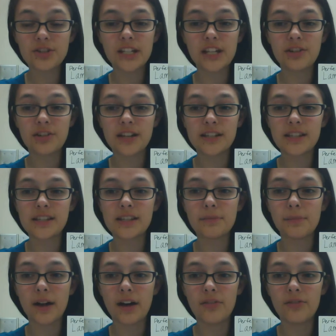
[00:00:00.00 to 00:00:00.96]
decreases
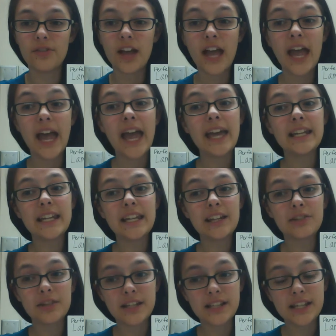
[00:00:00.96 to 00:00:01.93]
above and
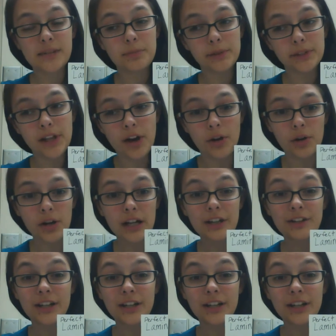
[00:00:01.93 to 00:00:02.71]
increases below,